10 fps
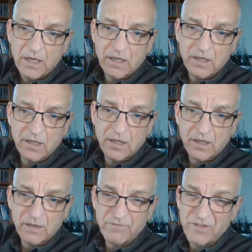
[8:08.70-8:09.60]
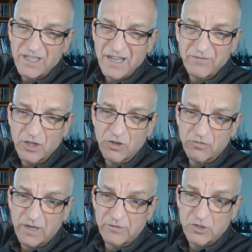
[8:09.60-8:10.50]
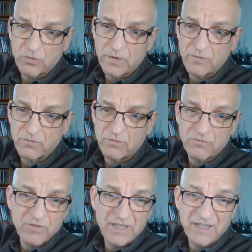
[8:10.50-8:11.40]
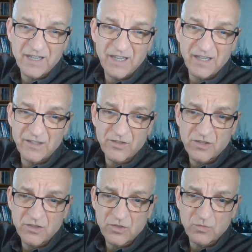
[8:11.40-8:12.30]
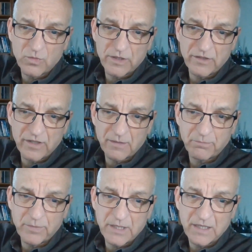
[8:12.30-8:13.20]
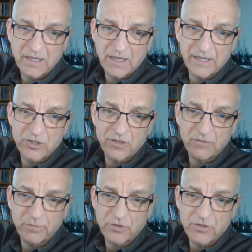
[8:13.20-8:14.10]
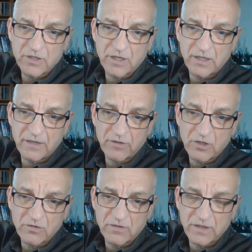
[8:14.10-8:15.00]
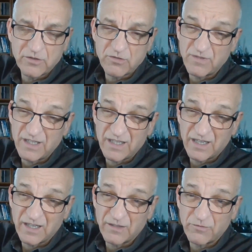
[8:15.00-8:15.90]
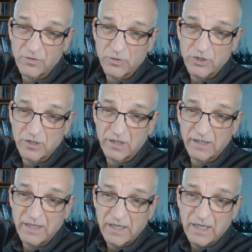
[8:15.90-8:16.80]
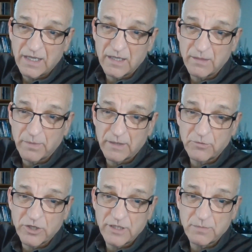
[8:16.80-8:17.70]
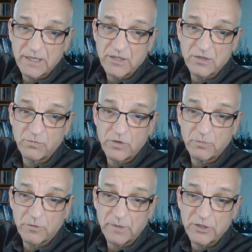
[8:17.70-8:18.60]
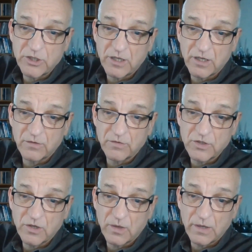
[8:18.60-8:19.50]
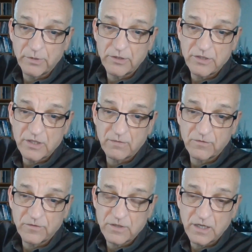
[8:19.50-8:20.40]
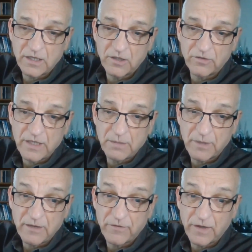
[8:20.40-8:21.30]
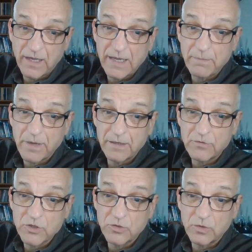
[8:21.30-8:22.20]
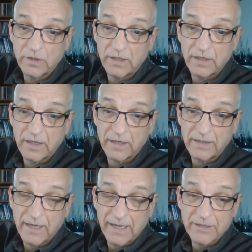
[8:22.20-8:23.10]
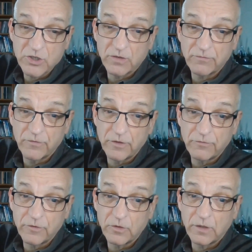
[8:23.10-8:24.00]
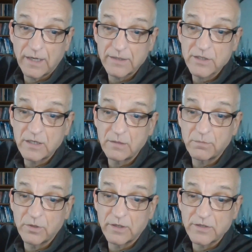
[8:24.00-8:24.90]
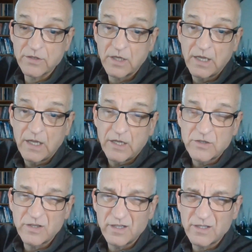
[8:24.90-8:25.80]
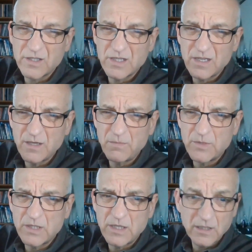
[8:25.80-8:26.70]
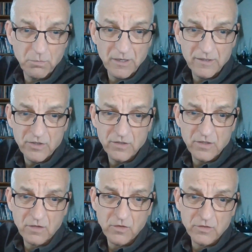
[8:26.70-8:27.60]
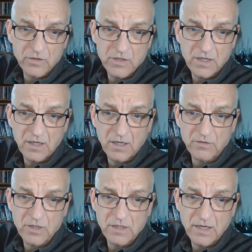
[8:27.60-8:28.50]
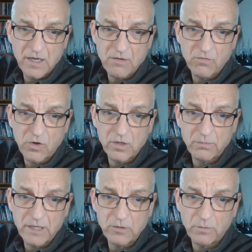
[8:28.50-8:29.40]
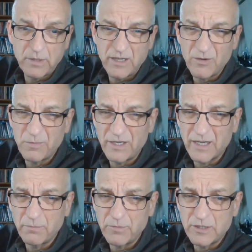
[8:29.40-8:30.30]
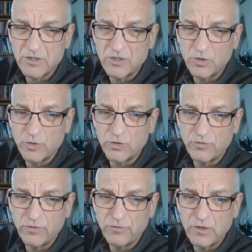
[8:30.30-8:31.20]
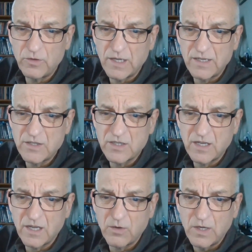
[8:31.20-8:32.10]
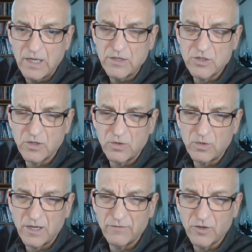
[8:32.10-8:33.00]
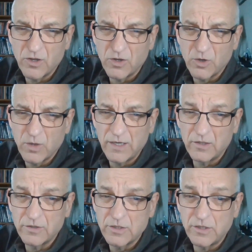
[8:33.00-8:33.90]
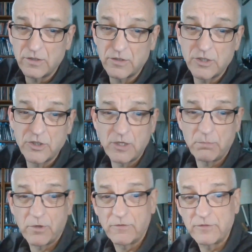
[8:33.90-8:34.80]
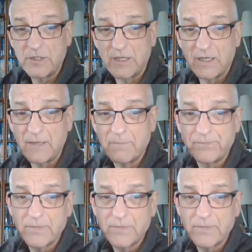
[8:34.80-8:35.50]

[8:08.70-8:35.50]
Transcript: Uh, I've never got round to uh, reading it. It's just one of that big collection of books that I never got round to reading, unfortunately. Uh, but I'm trying to make some room on my shelves. So I put this up for sale on eBay for £8 all in, and it has gone for the full asking price. So that's um, six parcels I've got to send out today. Royal Mail will be opening up its doors for a few days now. So I've got quite a lot to, to ship off today.